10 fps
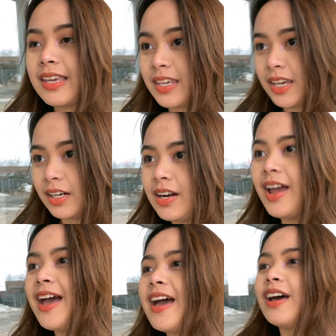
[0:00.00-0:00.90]
year,
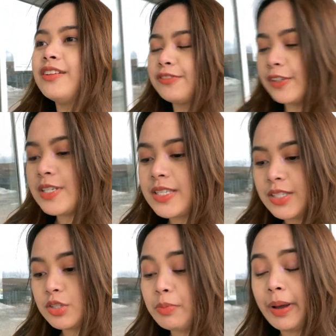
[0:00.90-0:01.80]
and first is
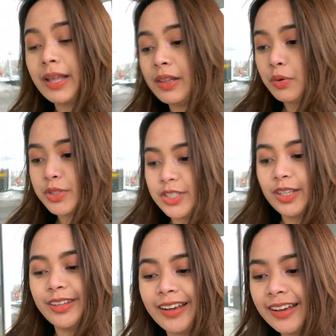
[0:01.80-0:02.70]
to buy a lotion.